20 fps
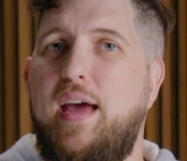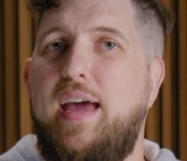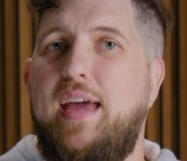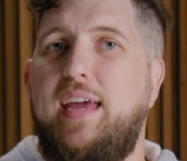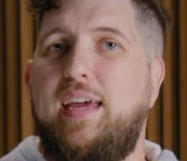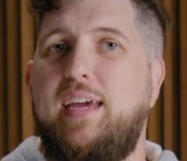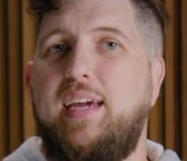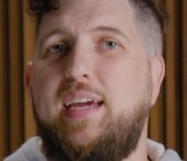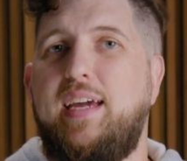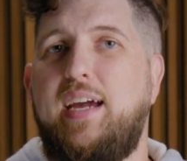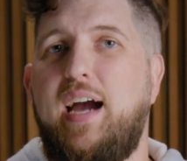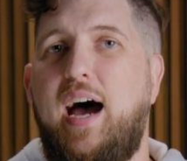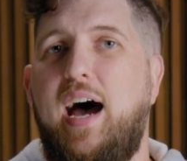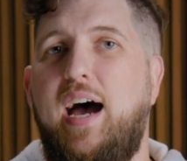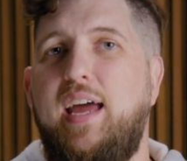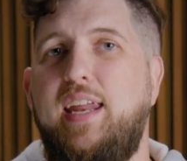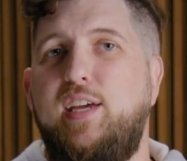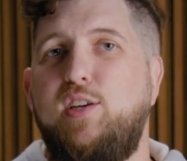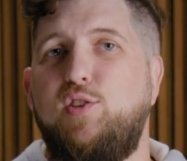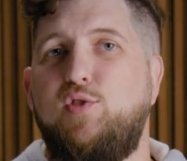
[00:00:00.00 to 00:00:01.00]
and
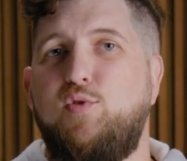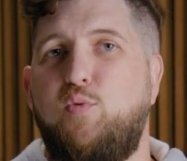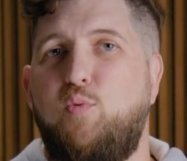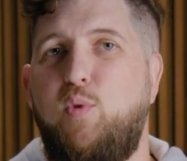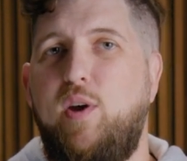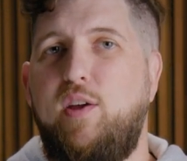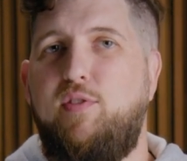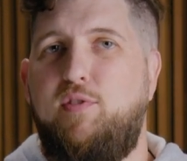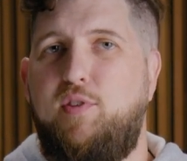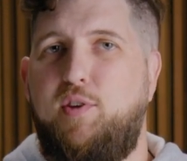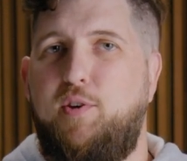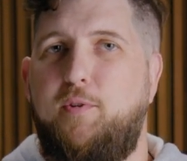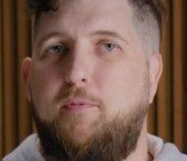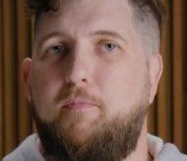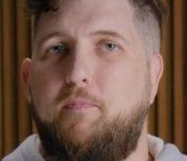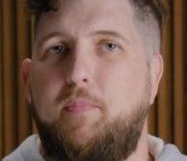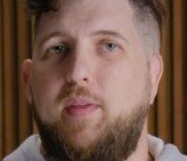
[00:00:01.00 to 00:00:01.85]
God is with you.